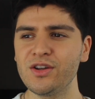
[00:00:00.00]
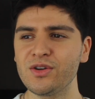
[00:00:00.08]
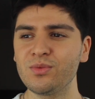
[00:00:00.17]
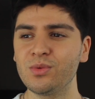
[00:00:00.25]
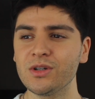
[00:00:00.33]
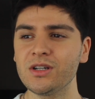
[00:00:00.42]

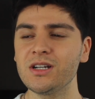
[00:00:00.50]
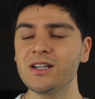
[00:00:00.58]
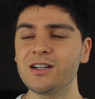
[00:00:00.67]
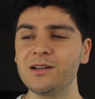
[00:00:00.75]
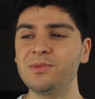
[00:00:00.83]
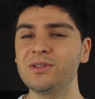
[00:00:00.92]
There were a
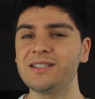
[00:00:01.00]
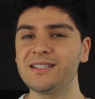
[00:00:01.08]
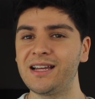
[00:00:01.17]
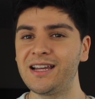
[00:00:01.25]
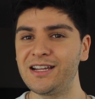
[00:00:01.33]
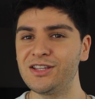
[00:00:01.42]
couple
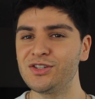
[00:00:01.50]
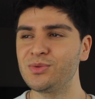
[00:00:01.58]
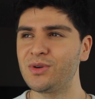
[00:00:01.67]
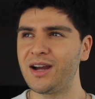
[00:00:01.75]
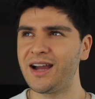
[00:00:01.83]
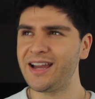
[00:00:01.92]
signs
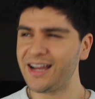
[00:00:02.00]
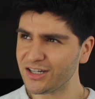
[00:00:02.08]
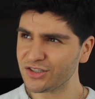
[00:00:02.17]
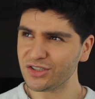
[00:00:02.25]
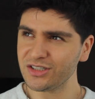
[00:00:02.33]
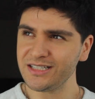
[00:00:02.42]
where I
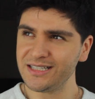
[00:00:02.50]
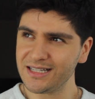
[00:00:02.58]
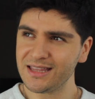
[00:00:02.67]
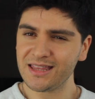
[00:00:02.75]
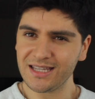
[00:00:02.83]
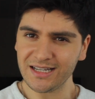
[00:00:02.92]
actually
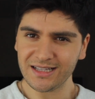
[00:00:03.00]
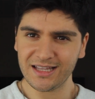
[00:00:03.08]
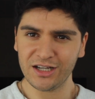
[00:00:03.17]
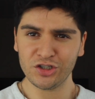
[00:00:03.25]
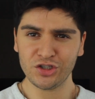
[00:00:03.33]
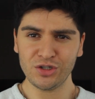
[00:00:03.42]
did think
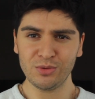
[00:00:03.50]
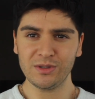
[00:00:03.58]
that she